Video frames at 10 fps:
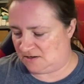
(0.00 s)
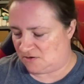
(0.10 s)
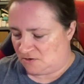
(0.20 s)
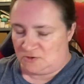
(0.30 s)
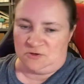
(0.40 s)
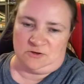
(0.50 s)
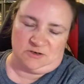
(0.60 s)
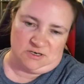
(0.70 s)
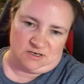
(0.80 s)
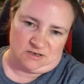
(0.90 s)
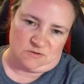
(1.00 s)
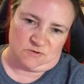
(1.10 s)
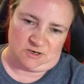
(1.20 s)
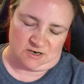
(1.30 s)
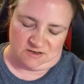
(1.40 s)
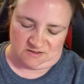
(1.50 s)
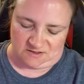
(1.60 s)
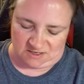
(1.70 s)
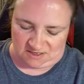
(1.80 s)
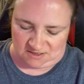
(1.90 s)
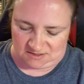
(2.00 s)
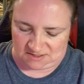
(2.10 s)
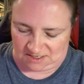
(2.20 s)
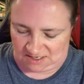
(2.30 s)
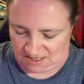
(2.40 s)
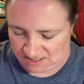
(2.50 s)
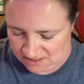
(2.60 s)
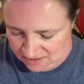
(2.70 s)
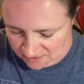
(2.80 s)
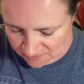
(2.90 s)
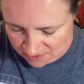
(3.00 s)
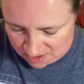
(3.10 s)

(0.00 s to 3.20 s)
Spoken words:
Or I'll work on these. I have